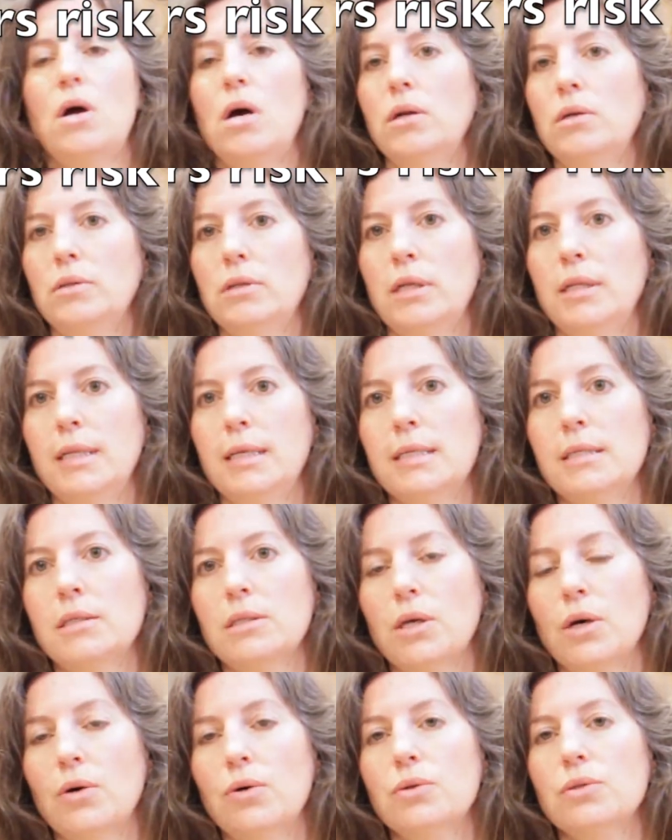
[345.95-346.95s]
and on. The
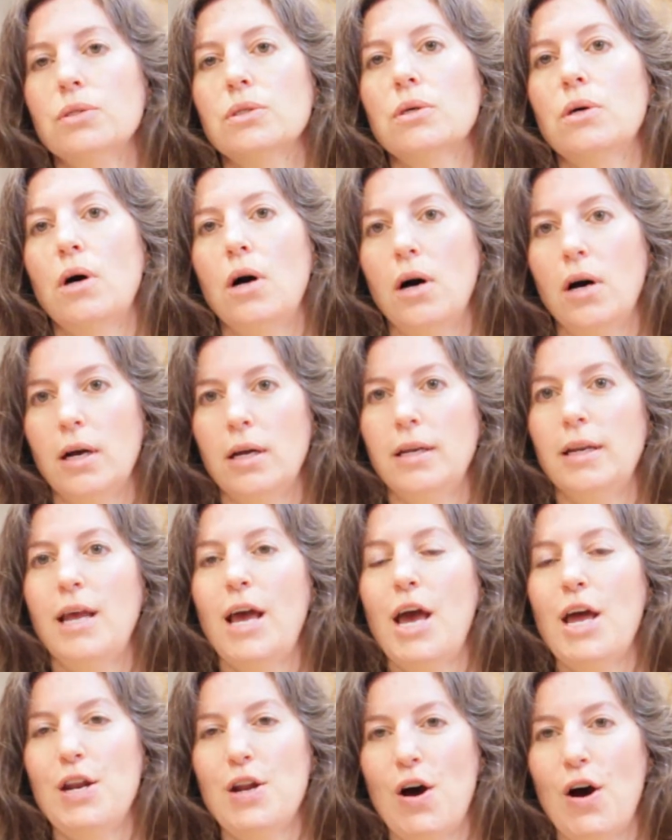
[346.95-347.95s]
list goes on
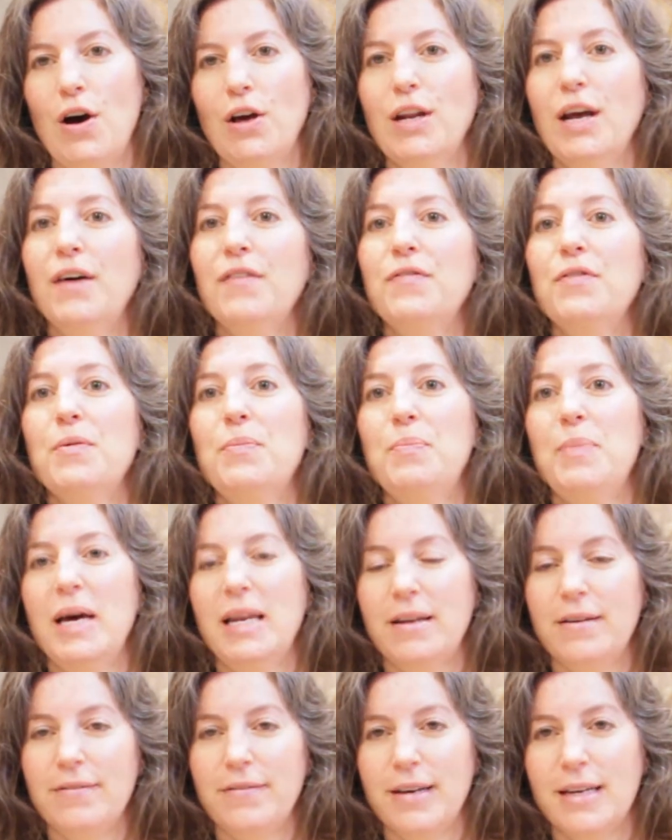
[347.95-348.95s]
and on of the
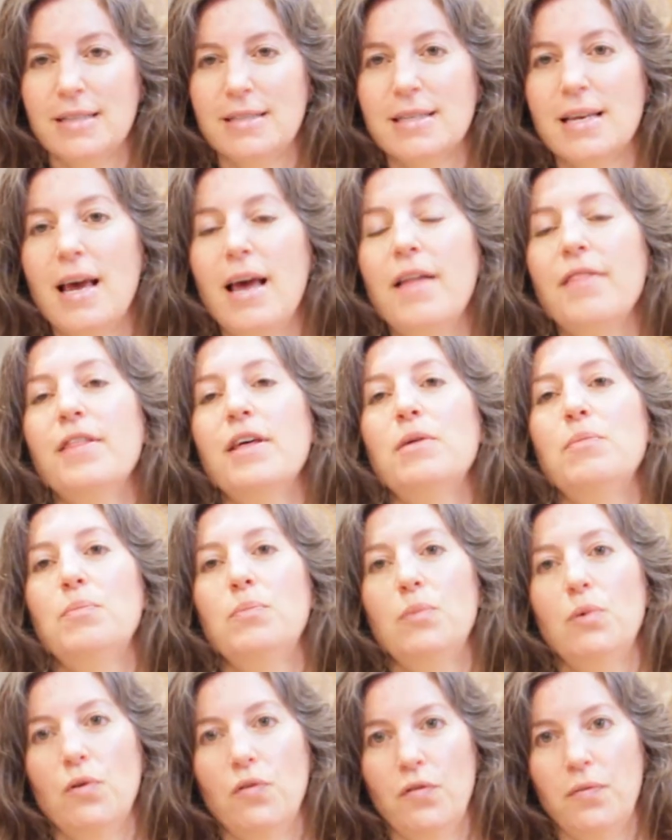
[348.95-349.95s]
benefits that
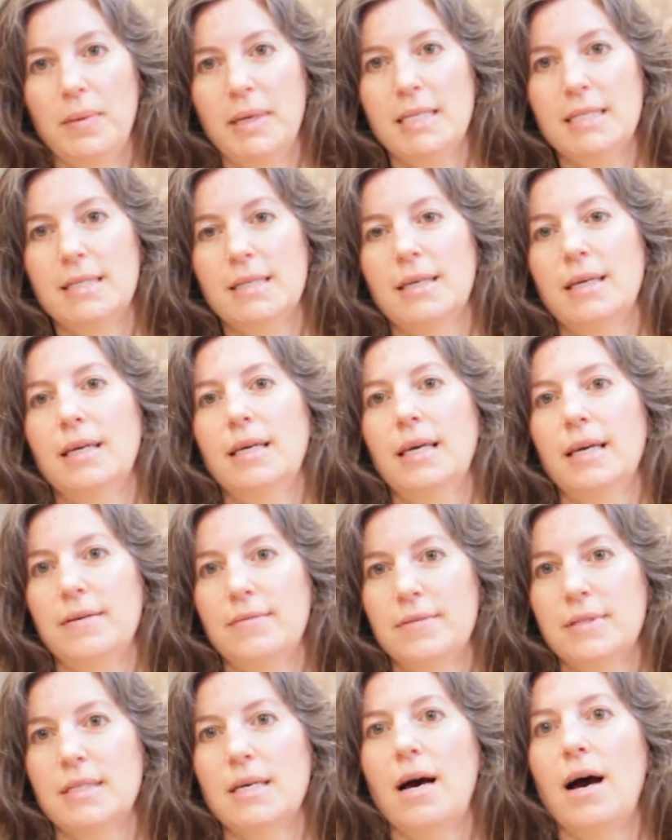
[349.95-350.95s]
movement
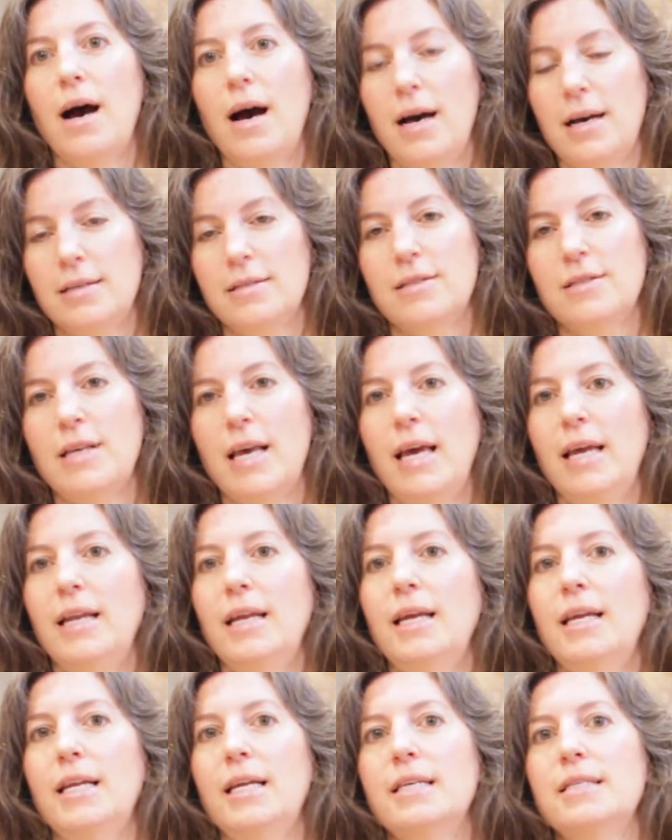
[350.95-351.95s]
gives us, and
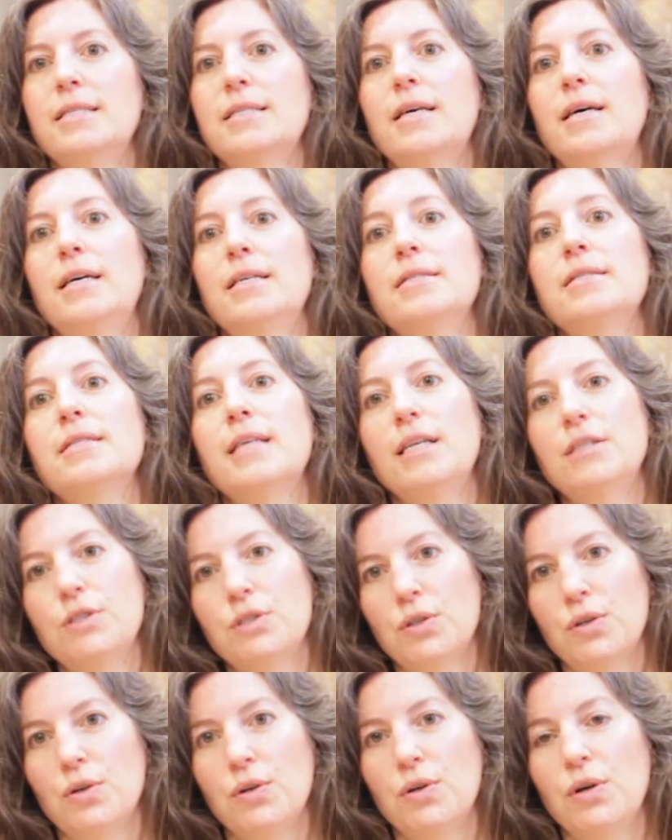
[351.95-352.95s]
it is
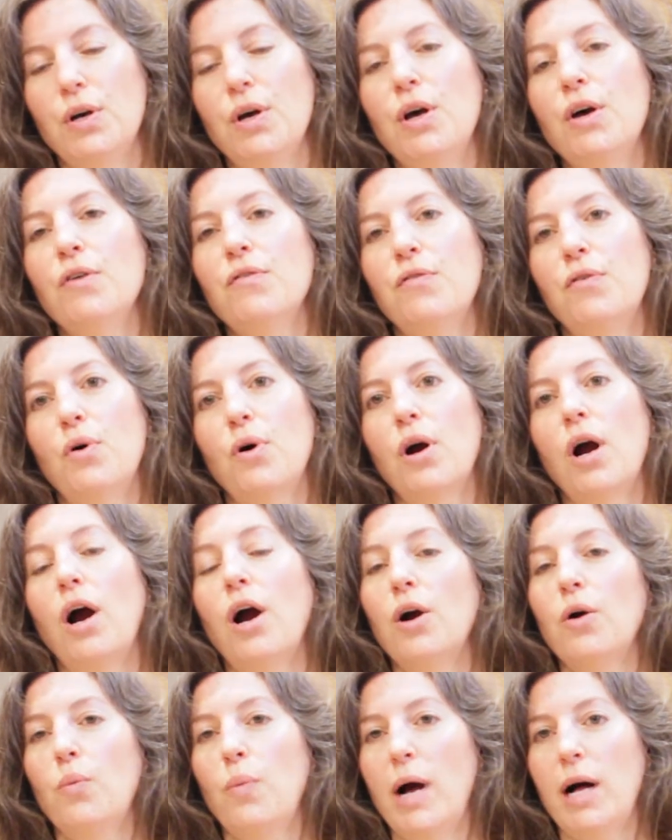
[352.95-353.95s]
essential for
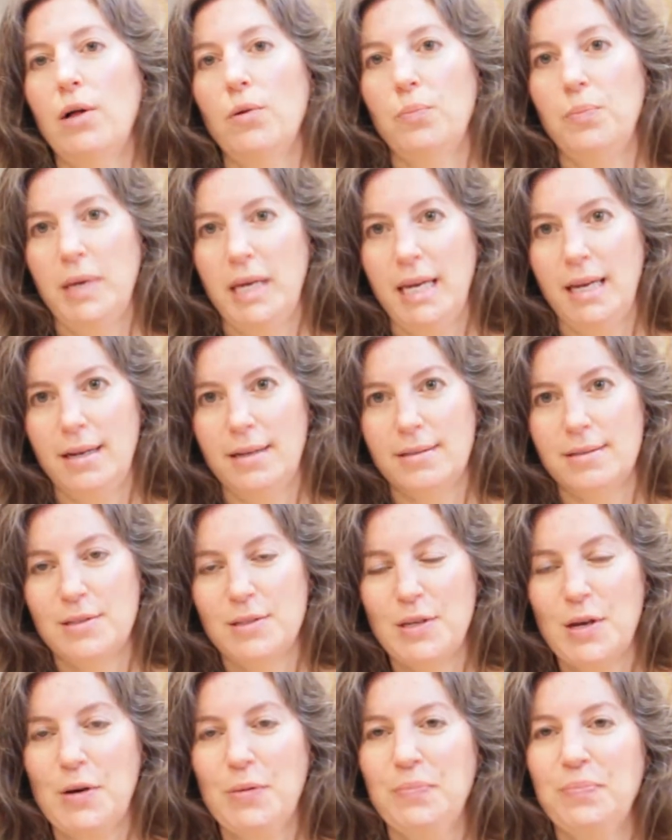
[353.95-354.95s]
our well-being.
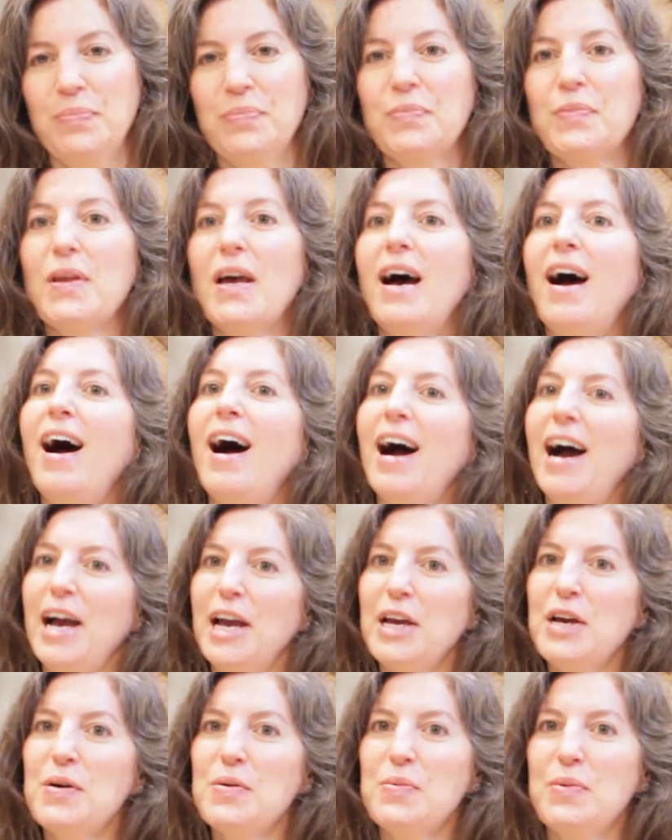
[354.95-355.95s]
So
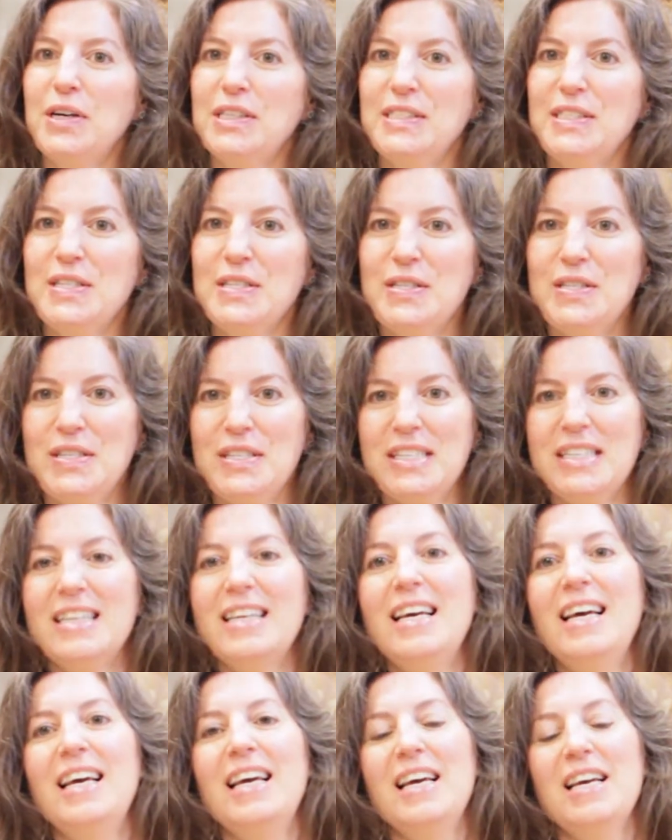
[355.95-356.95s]
I wanted to
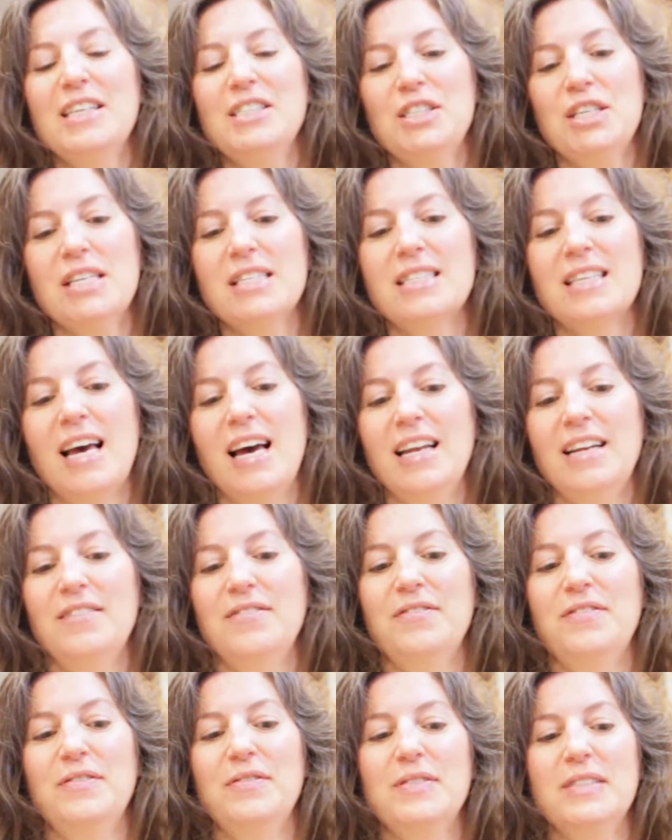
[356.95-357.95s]
just kind
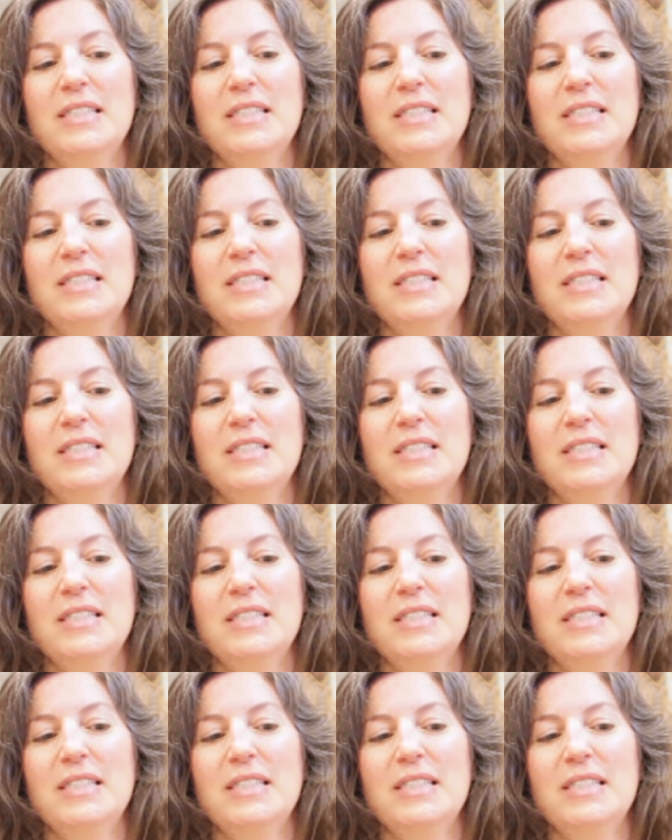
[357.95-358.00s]
of